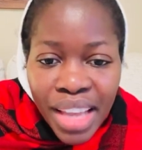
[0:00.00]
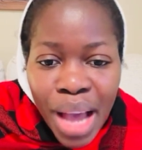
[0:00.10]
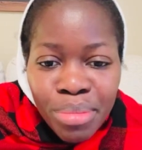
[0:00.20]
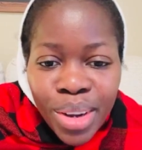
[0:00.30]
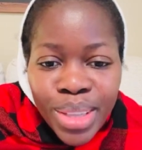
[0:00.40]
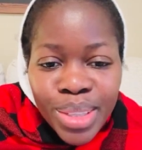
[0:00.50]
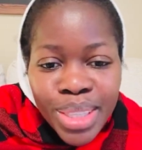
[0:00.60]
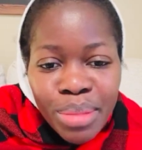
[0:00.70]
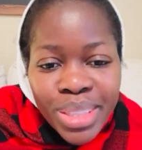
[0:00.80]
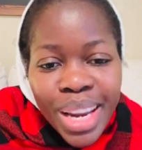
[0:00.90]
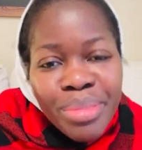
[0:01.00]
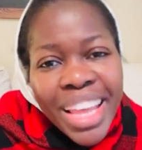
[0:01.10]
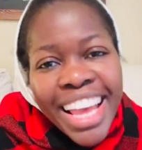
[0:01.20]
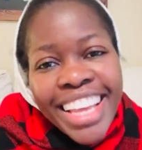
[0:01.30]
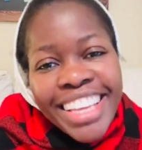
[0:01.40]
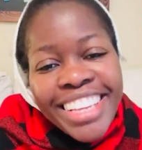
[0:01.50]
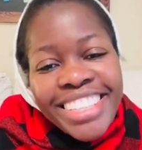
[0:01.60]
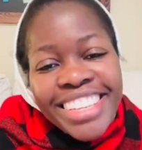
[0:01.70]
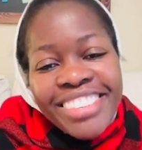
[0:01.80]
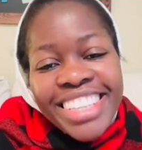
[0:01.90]
I'm going to subscribe. Thank you,
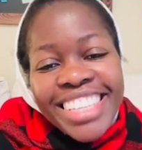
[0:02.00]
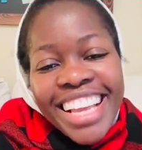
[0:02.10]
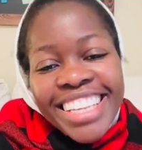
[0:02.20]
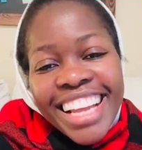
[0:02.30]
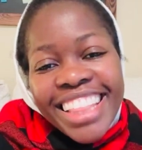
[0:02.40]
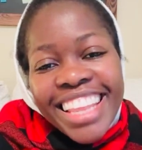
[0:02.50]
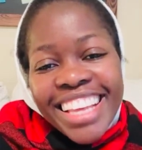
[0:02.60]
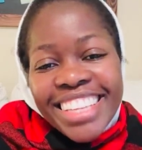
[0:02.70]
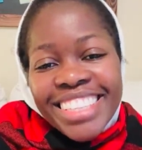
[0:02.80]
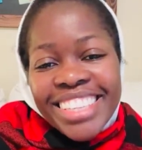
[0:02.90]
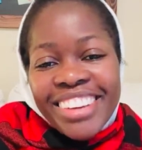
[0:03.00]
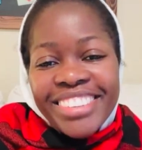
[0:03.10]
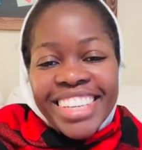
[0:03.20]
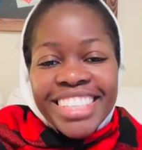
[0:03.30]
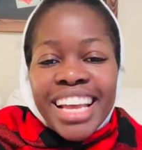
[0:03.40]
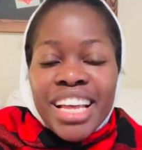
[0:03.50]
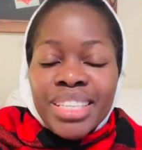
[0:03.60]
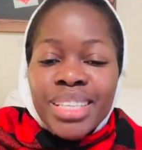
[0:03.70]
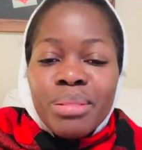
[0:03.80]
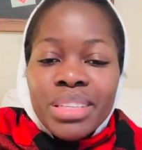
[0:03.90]
78 Cat. Thank you so much.
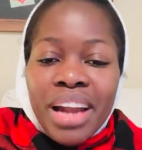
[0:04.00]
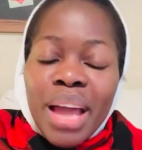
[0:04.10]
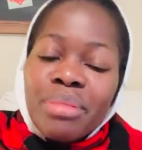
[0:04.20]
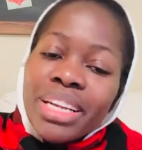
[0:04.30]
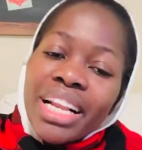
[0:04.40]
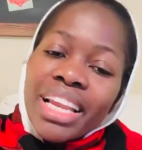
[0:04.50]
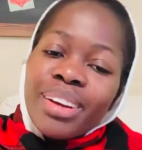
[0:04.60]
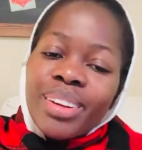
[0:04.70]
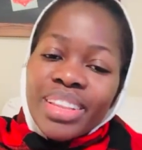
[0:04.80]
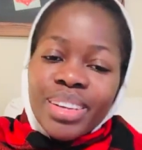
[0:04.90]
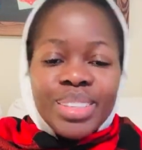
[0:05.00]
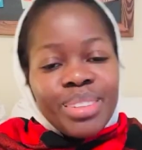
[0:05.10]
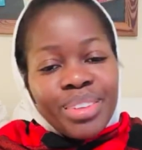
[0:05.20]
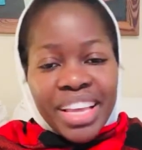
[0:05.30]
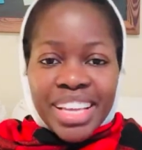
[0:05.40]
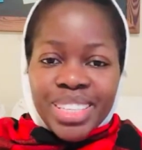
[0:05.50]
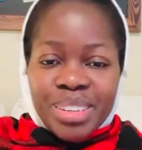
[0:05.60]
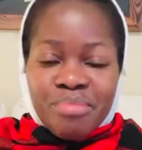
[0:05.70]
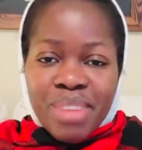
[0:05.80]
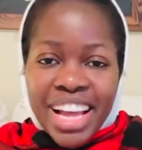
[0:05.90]
Subscribe and click on the
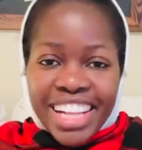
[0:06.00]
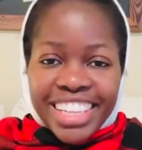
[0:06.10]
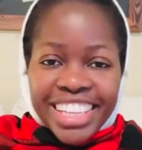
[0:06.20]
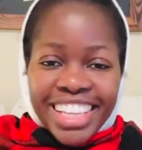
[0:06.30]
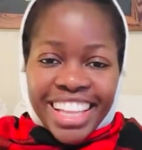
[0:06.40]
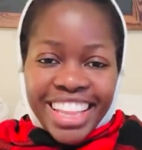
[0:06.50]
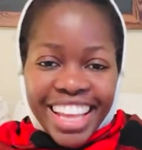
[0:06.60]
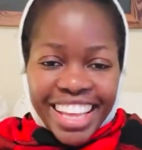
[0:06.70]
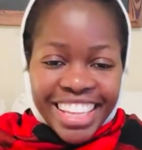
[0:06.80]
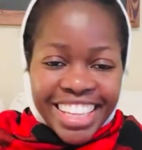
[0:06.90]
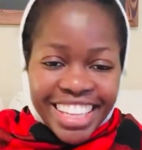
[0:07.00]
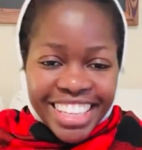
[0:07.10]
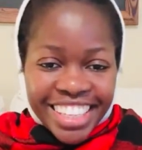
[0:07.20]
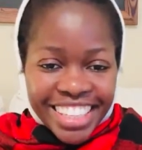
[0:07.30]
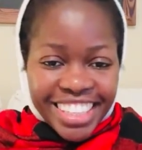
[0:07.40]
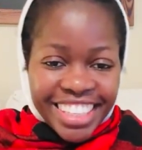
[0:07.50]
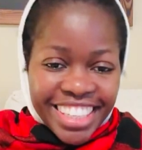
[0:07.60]
notification bell. Thank you.